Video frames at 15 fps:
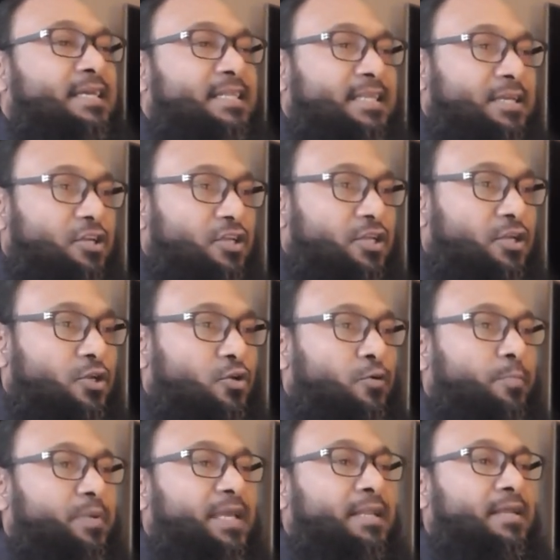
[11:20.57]
the
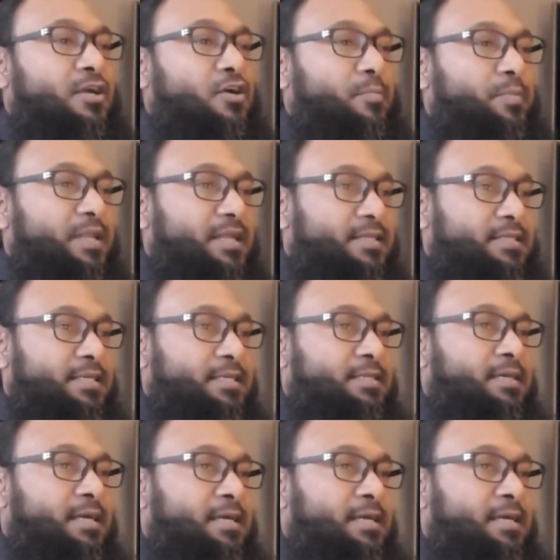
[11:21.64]
European Community